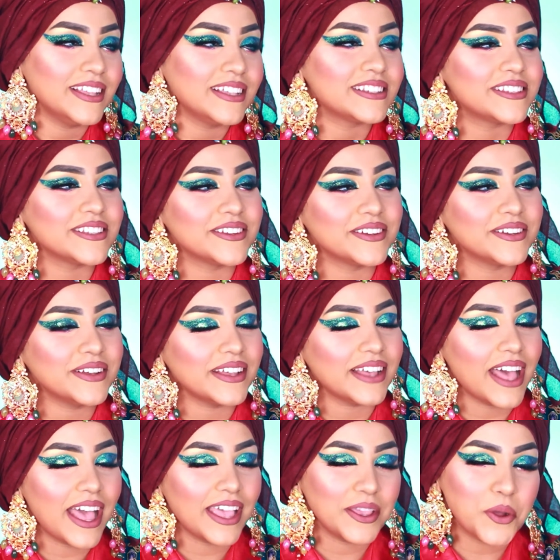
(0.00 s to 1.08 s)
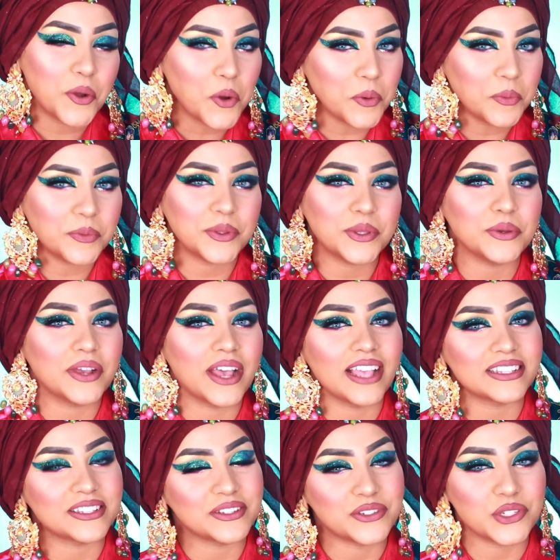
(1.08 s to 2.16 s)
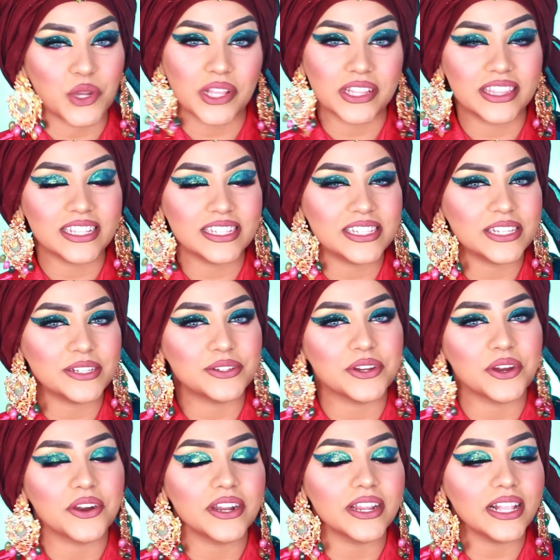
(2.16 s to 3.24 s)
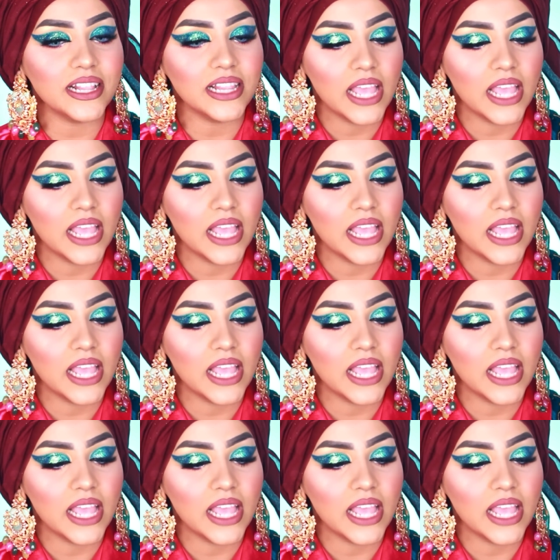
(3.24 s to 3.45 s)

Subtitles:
So I hope you guys enjoyed this tutorial,